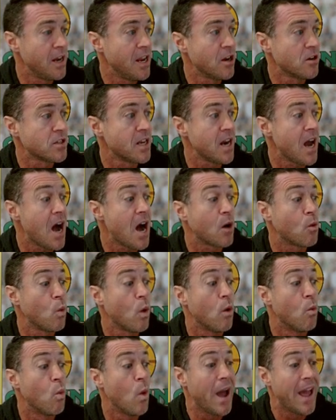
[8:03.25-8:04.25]
Here's an
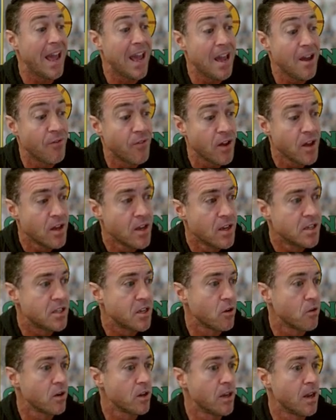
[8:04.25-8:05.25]
Aqua Wave,
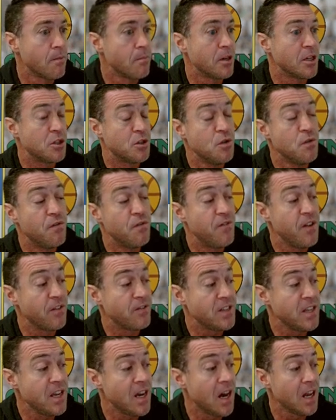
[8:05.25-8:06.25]
serial number to
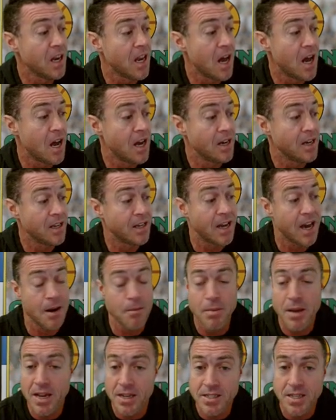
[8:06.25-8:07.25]
250 Haaland.
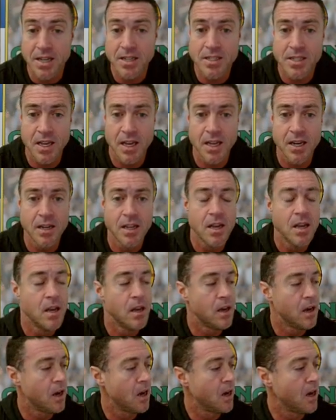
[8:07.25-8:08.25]
Got a PSA 10
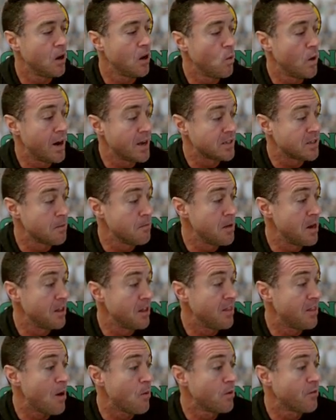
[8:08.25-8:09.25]
when I
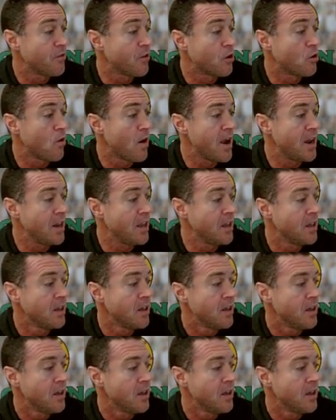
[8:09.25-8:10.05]
submitted that one for grading,